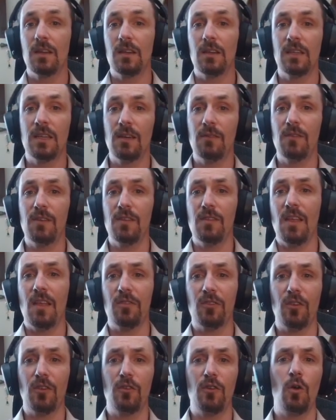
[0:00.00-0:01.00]
Given
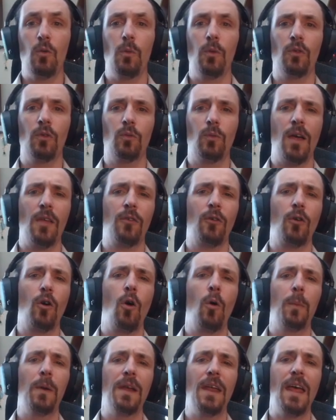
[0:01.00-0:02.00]
that the note was rather
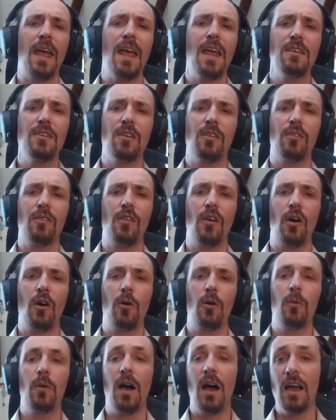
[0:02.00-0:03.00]
open-ended
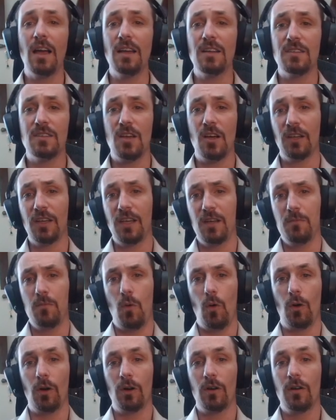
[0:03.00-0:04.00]
though, I dug in
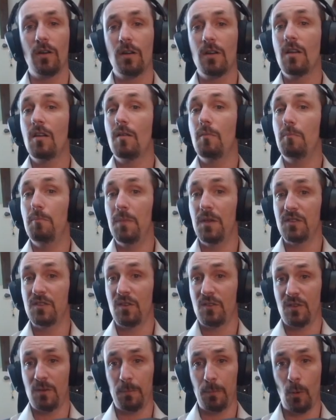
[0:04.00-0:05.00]
more.
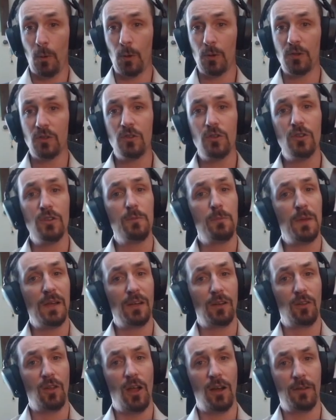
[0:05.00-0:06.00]
Missile support could
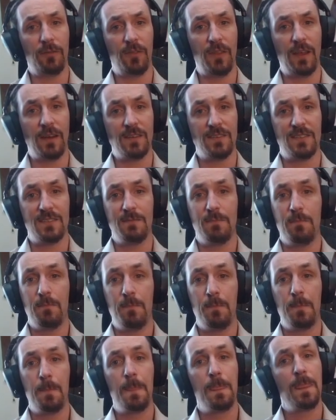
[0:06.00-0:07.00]
mean a lot of things.
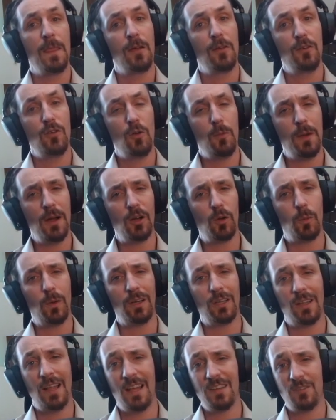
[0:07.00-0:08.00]
No matter
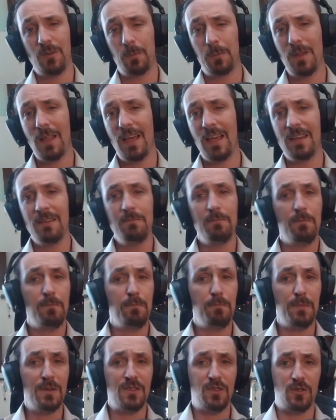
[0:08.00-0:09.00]
what class you play,
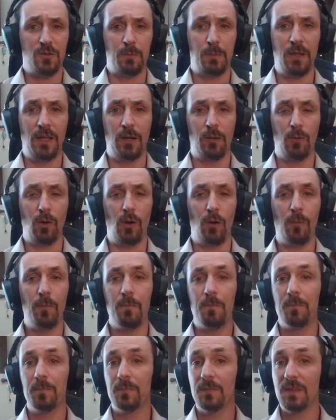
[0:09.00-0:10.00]
missiles play a role.
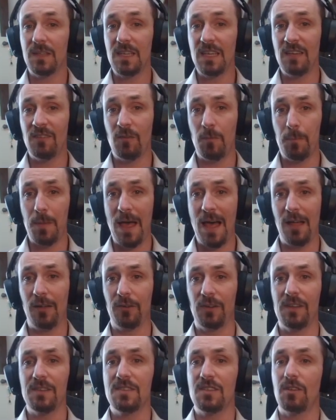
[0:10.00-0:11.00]
Even
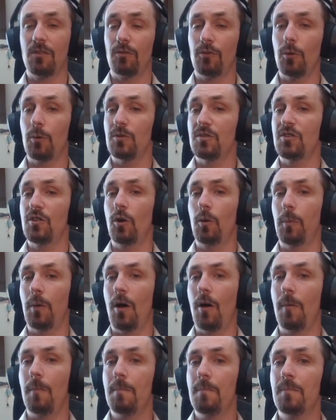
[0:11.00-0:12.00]
paladins can throw a snowball.